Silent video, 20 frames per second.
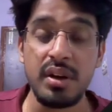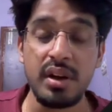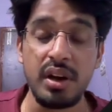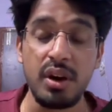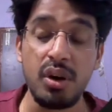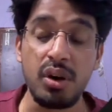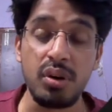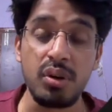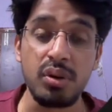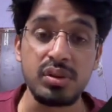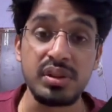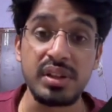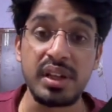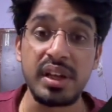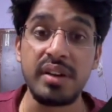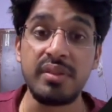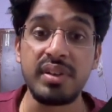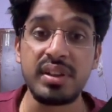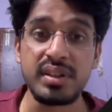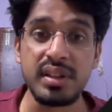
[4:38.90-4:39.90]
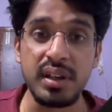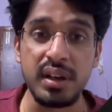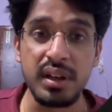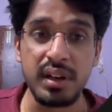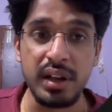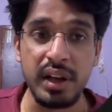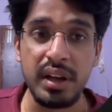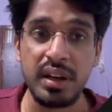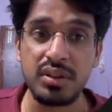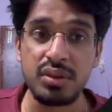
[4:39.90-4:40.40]
across every single
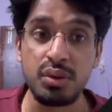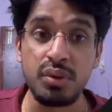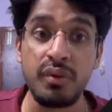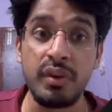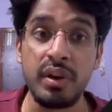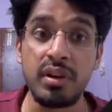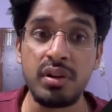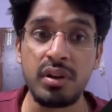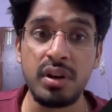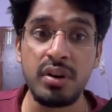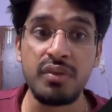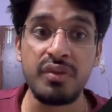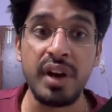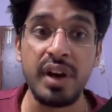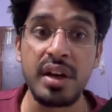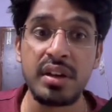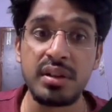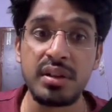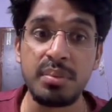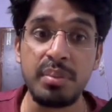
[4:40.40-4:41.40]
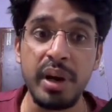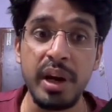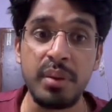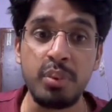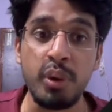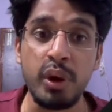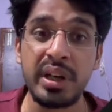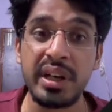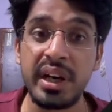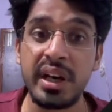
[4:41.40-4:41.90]
line. So whenever it finds a
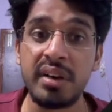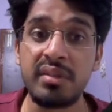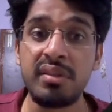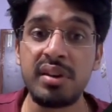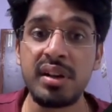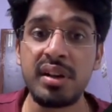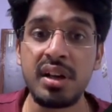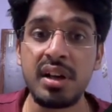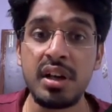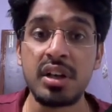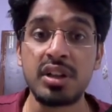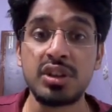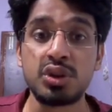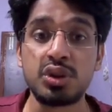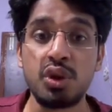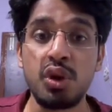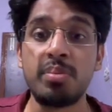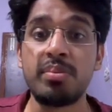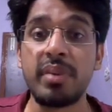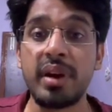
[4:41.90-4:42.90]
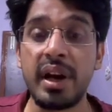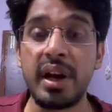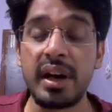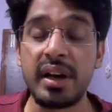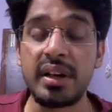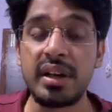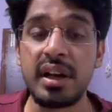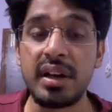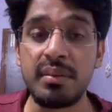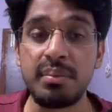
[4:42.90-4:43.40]
breakpoint, it will stop
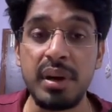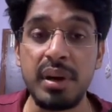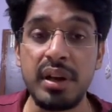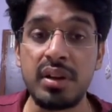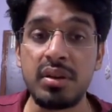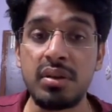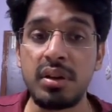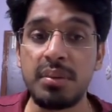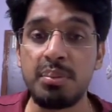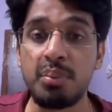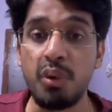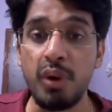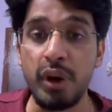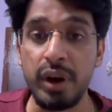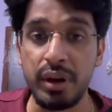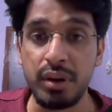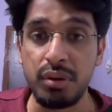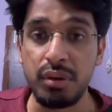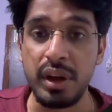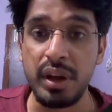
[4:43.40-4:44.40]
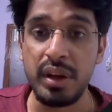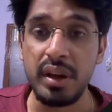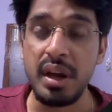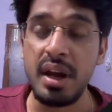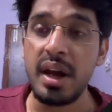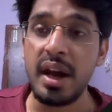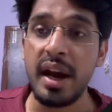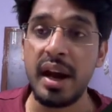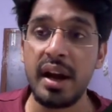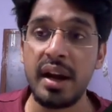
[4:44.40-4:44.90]
at that particular point, okay?
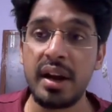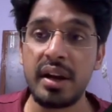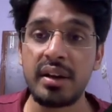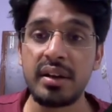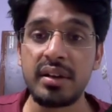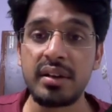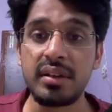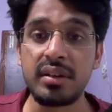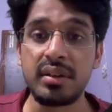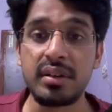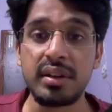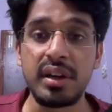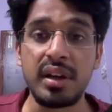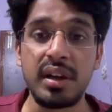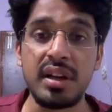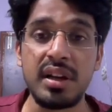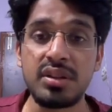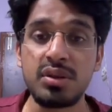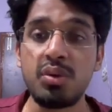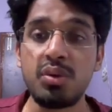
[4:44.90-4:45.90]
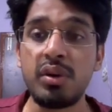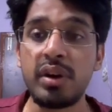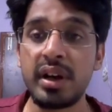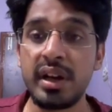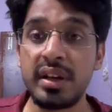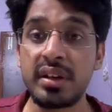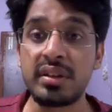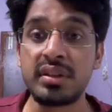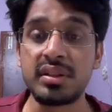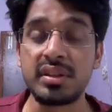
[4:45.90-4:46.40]
And yeah, let's go ahead
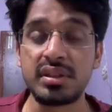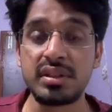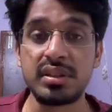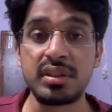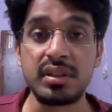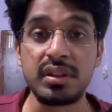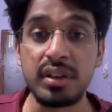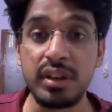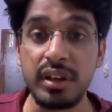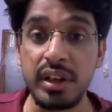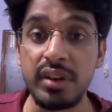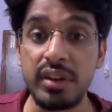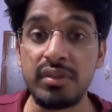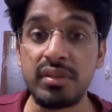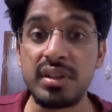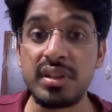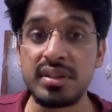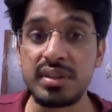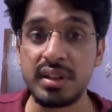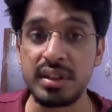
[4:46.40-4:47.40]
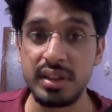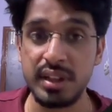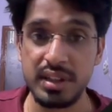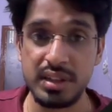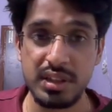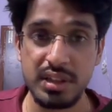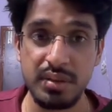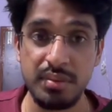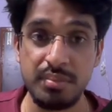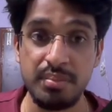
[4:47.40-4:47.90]
and just give this a
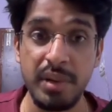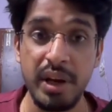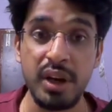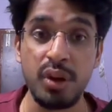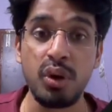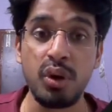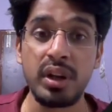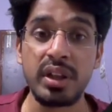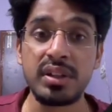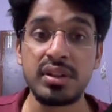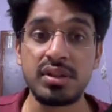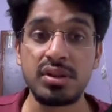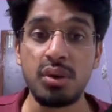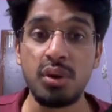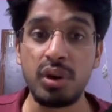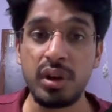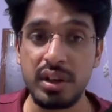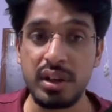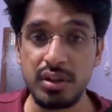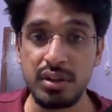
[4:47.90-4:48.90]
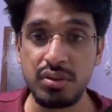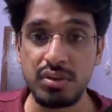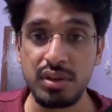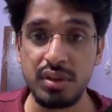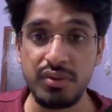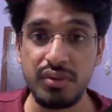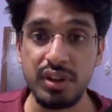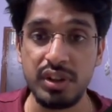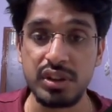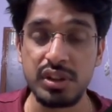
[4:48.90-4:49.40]
test by calling this login
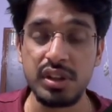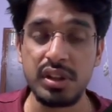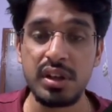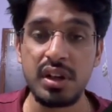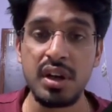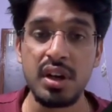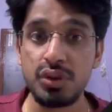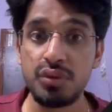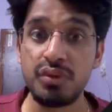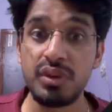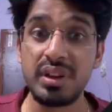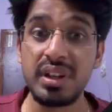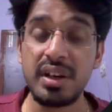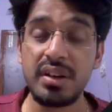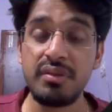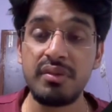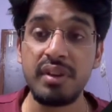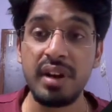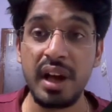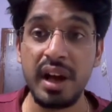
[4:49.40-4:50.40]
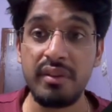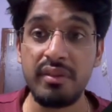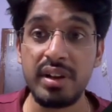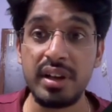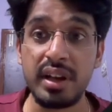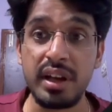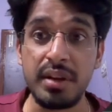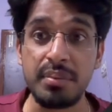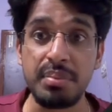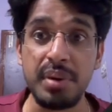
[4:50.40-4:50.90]
user function. So for that, we have
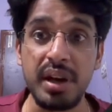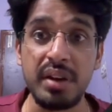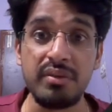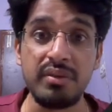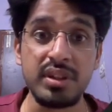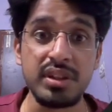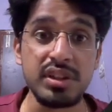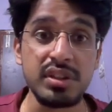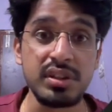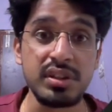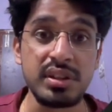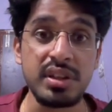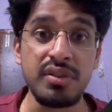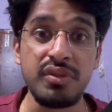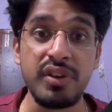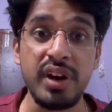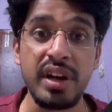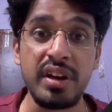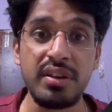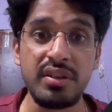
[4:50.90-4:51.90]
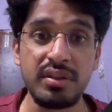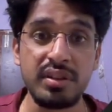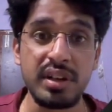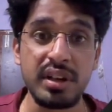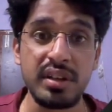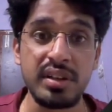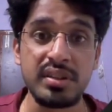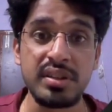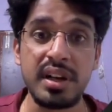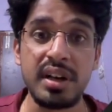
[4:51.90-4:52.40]
an API which is defined,
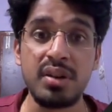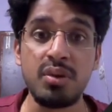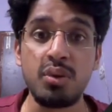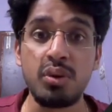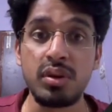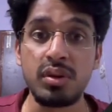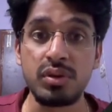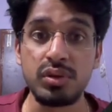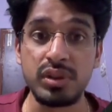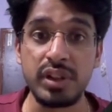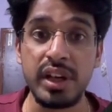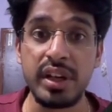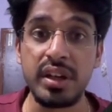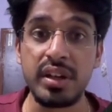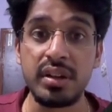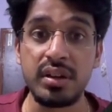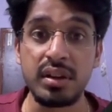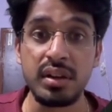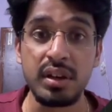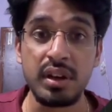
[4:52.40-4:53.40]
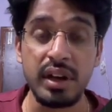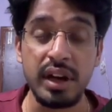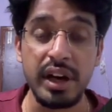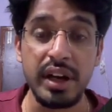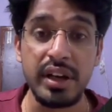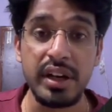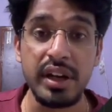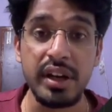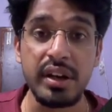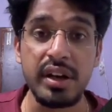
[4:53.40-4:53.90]
that is at localhost
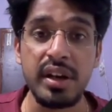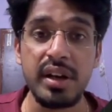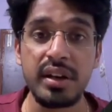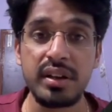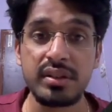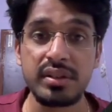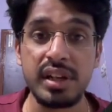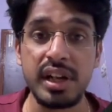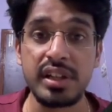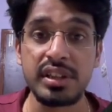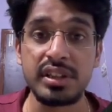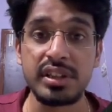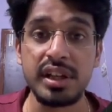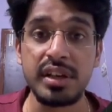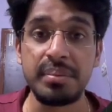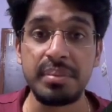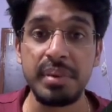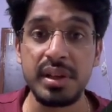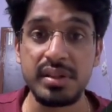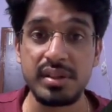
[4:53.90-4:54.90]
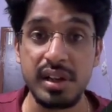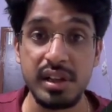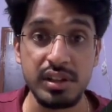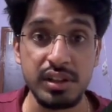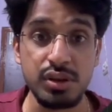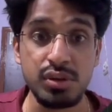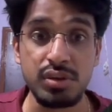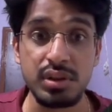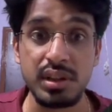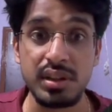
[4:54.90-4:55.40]
8080 slash API
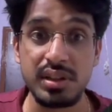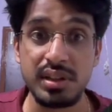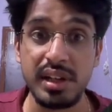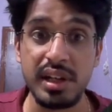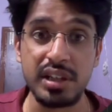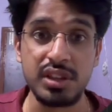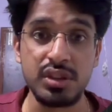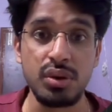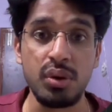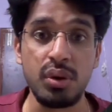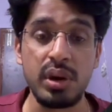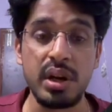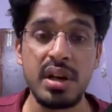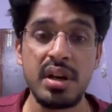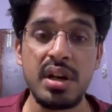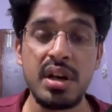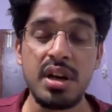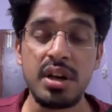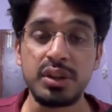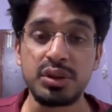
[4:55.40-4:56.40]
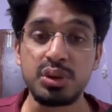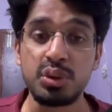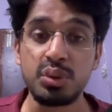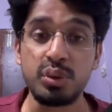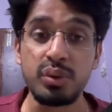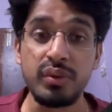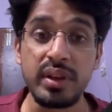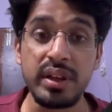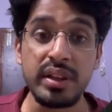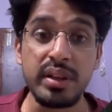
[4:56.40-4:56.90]
slash user slash login.
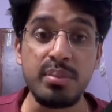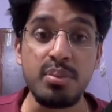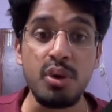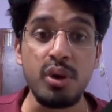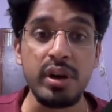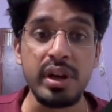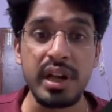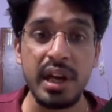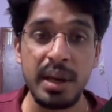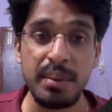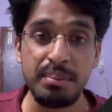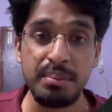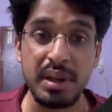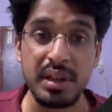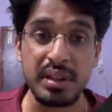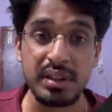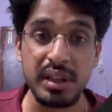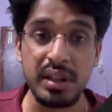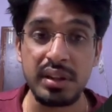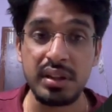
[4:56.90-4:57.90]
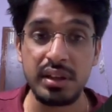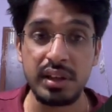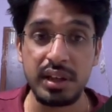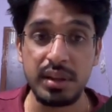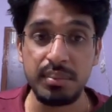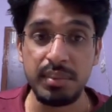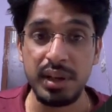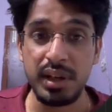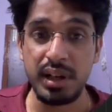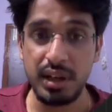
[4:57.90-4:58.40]
So in the body, I'm passing the
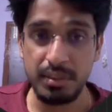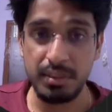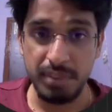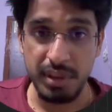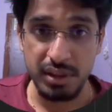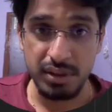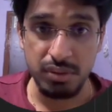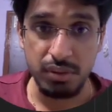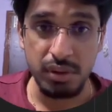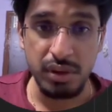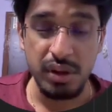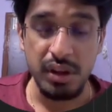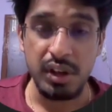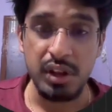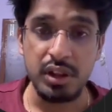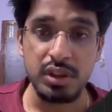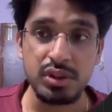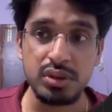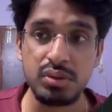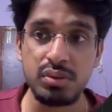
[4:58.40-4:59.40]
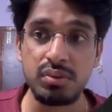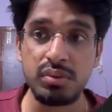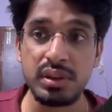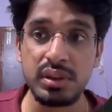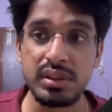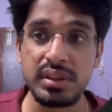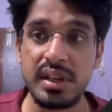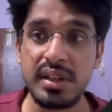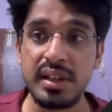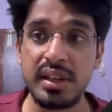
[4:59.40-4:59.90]
email and password. So
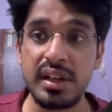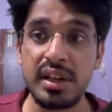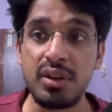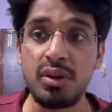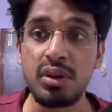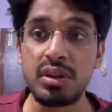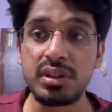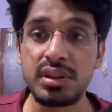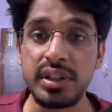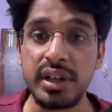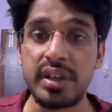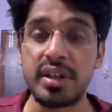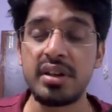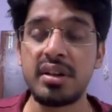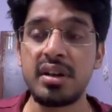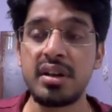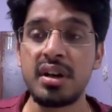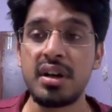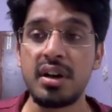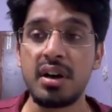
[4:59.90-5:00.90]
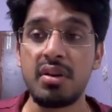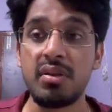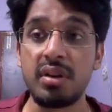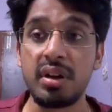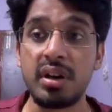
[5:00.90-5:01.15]
once I click on send, our